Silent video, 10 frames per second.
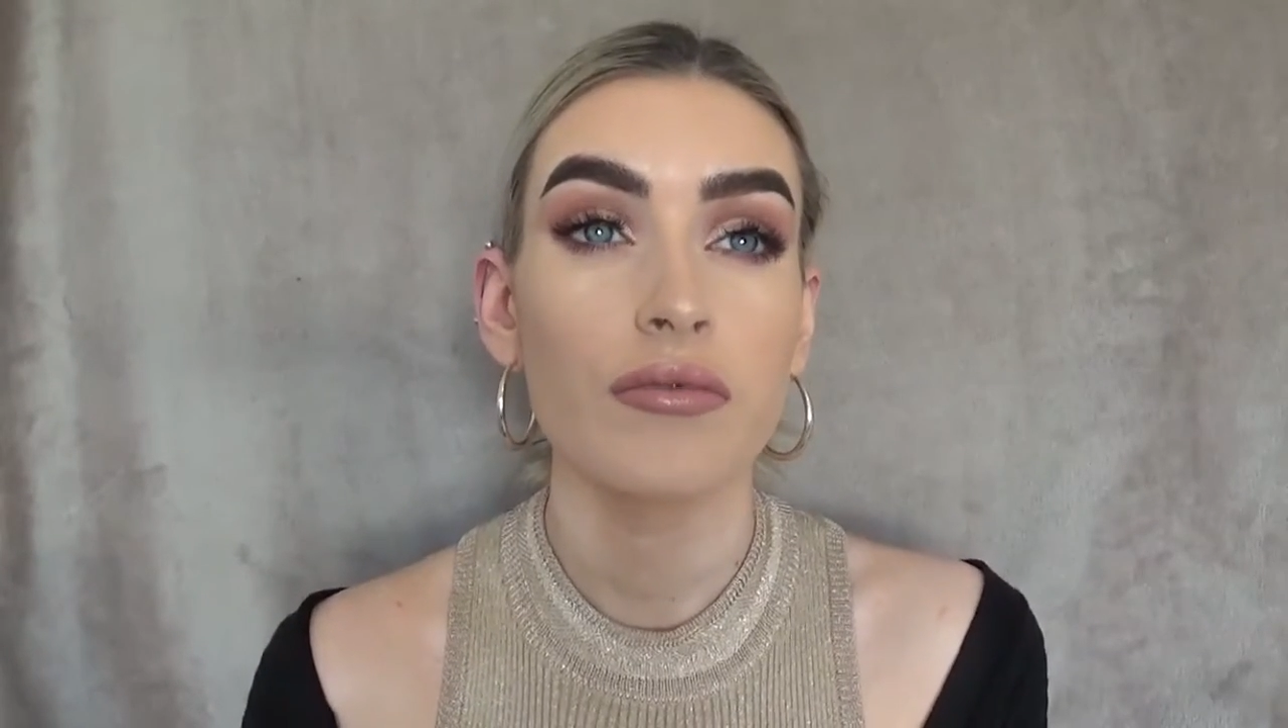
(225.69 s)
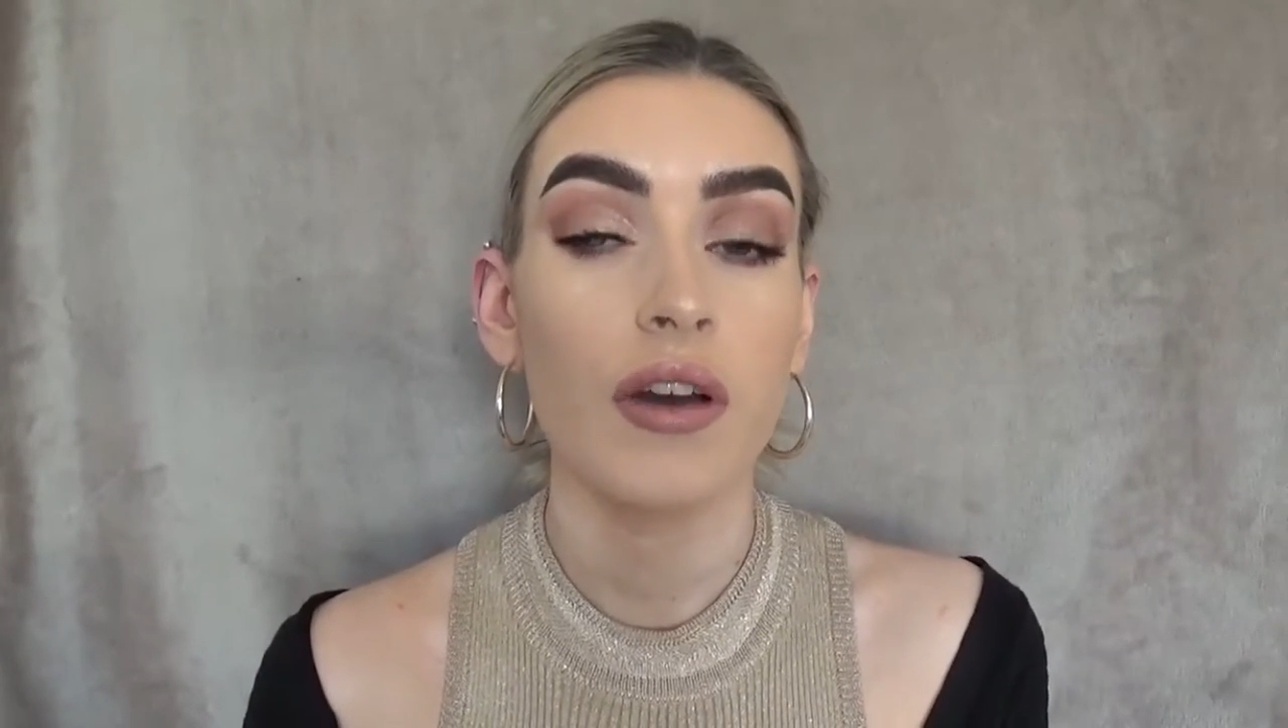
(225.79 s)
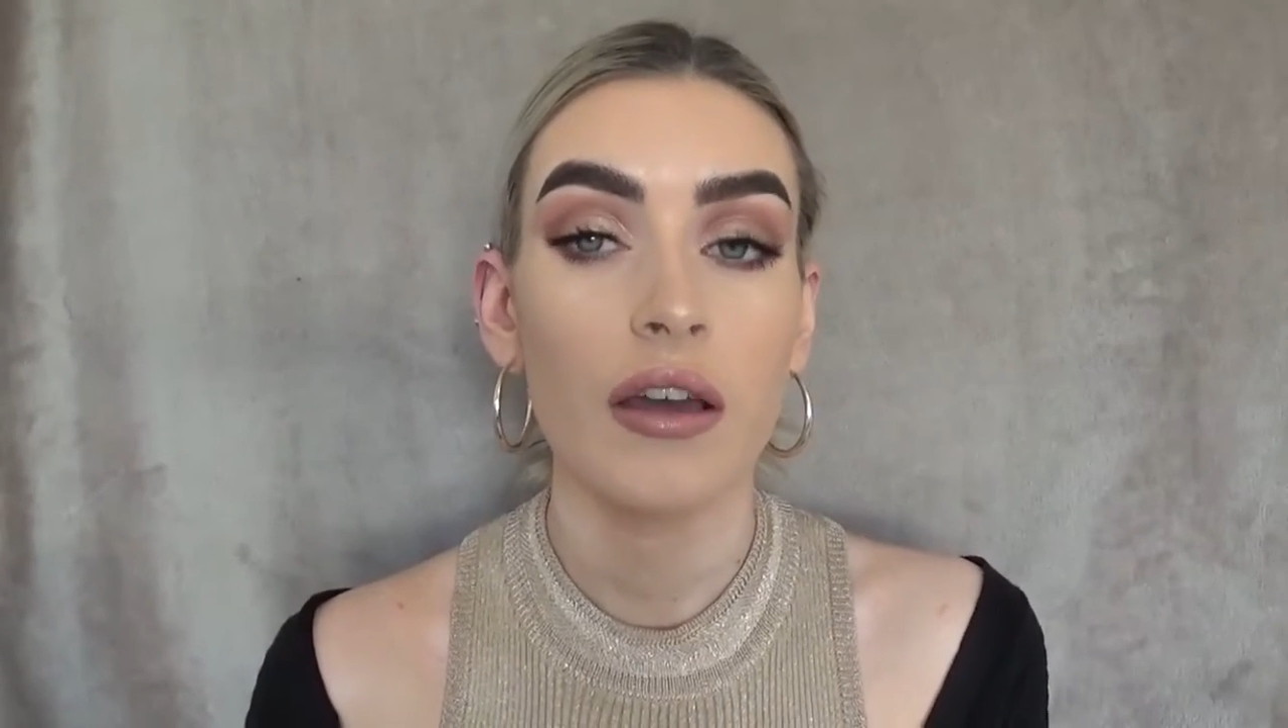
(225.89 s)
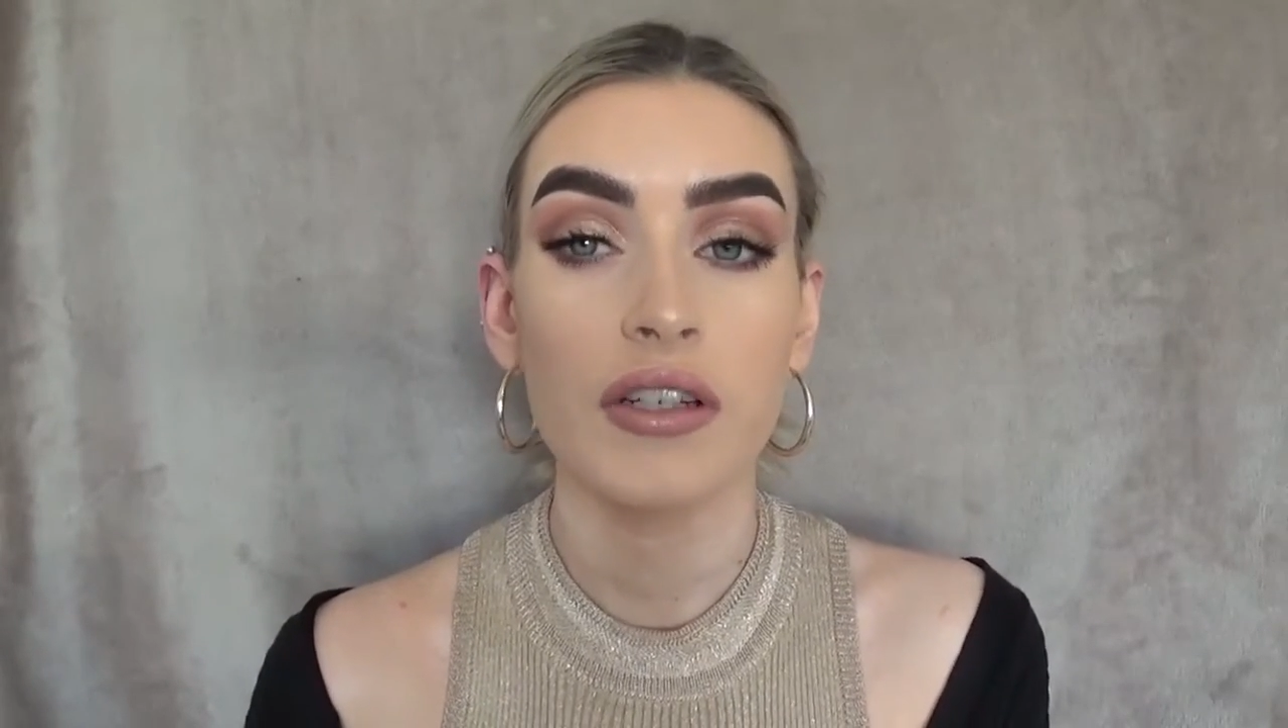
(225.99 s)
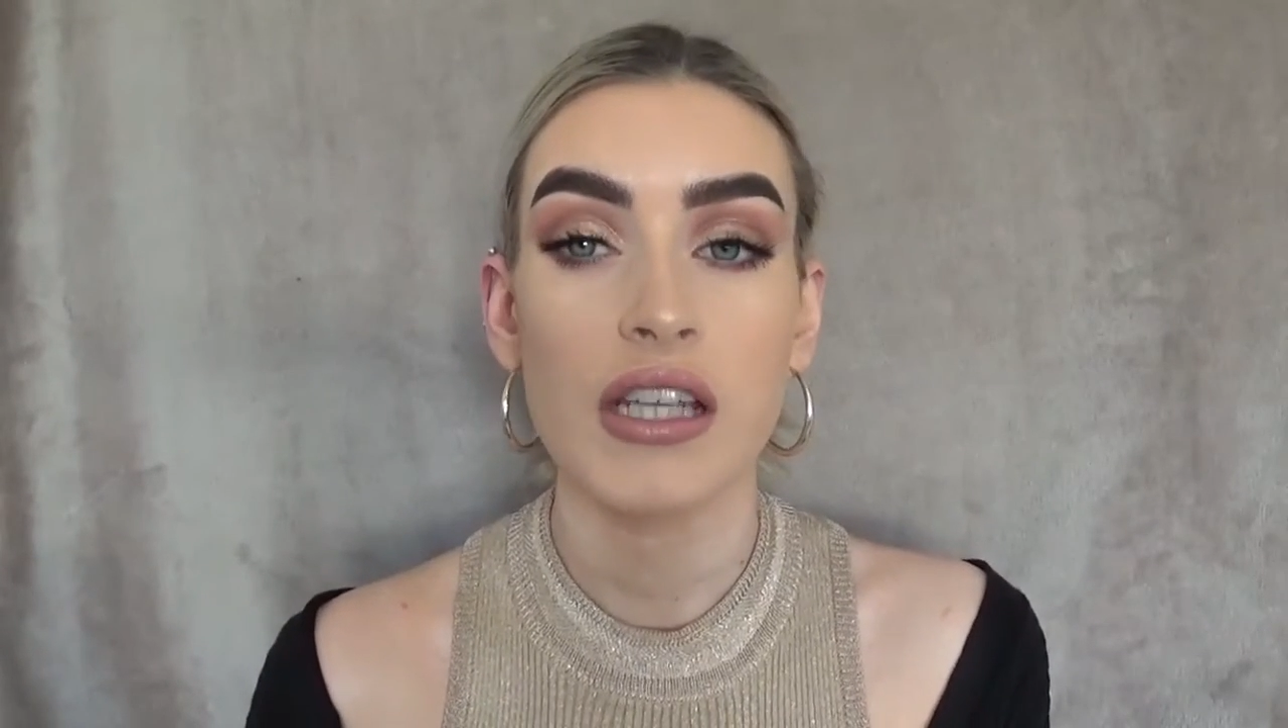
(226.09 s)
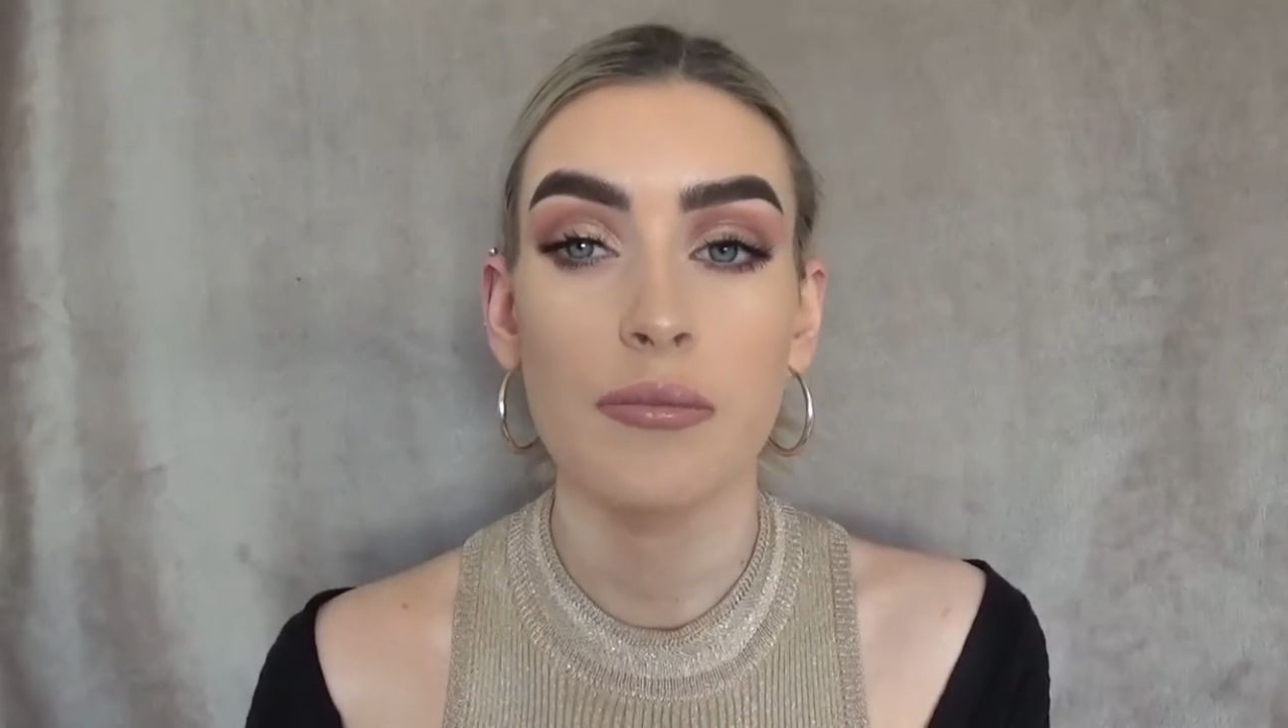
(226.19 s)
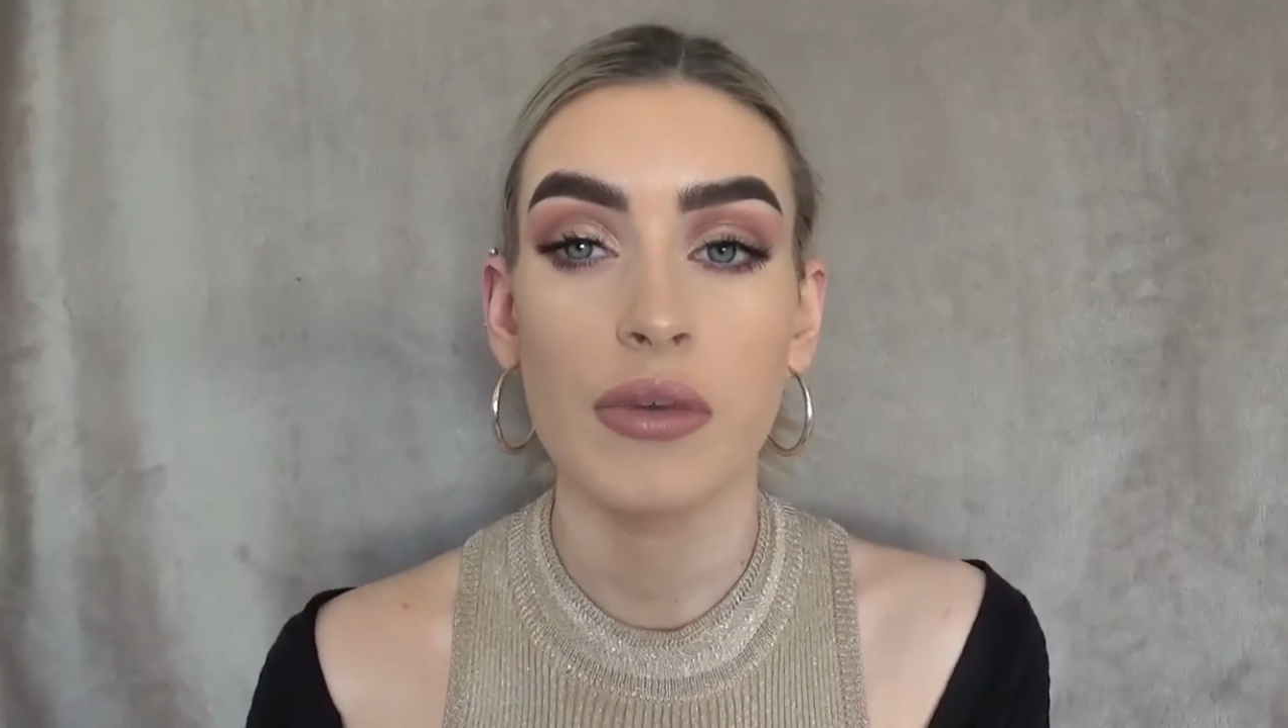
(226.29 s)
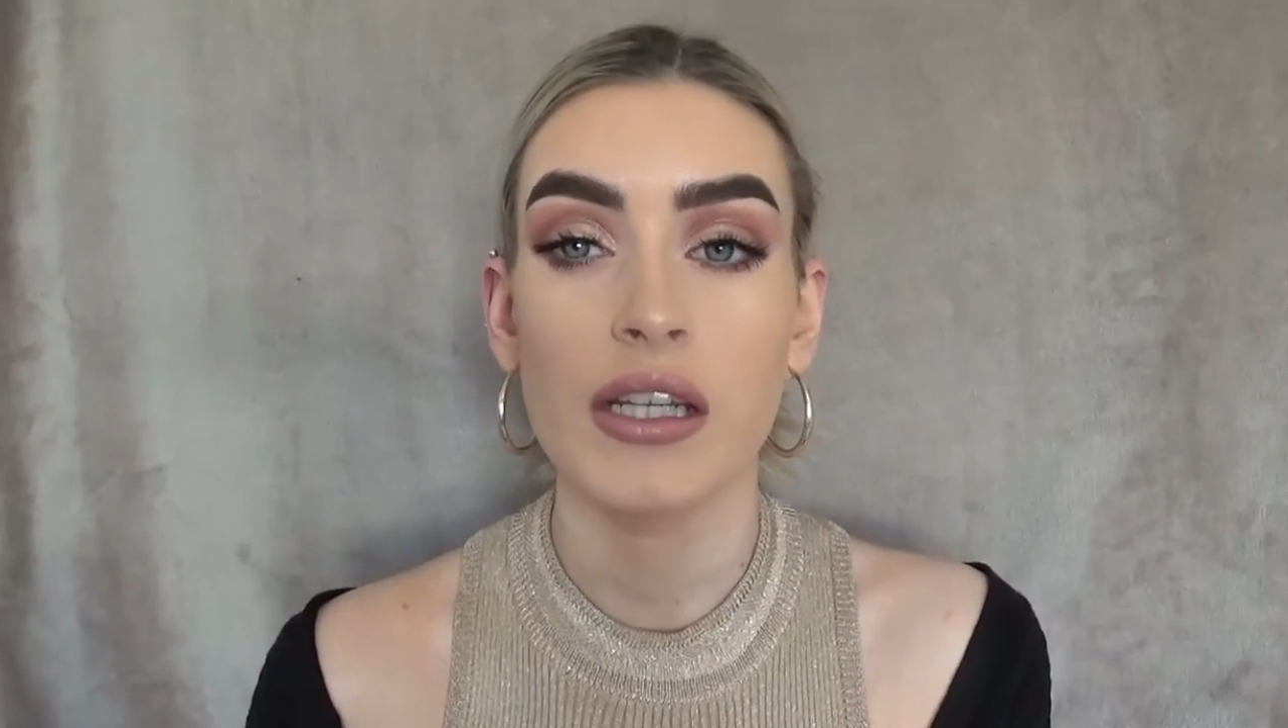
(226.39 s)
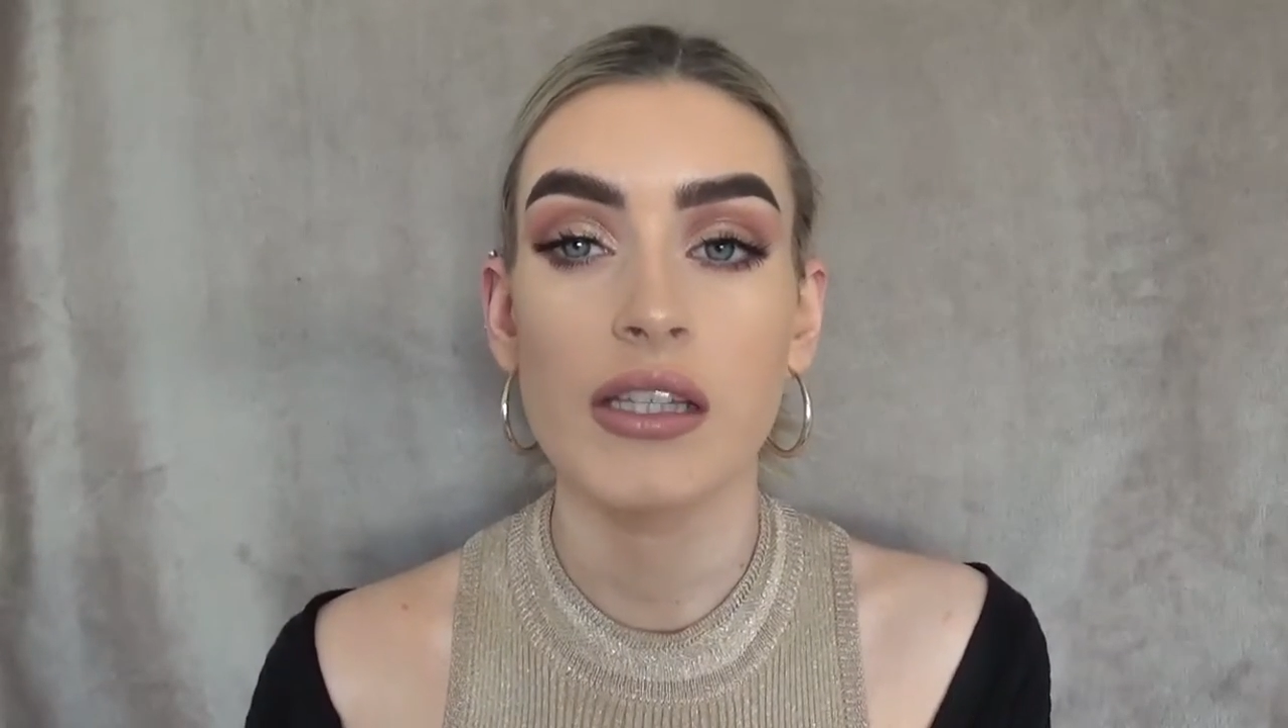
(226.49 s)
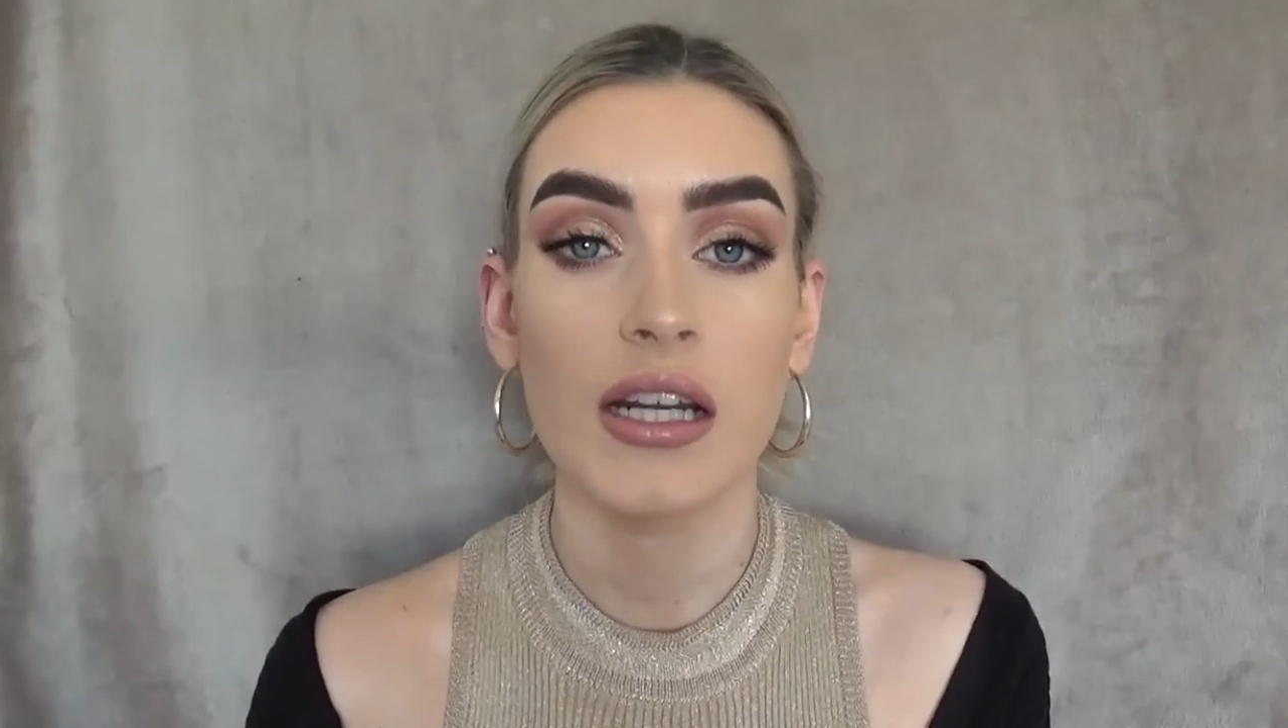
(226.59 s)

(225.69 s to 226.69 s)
5 or 10 minutes,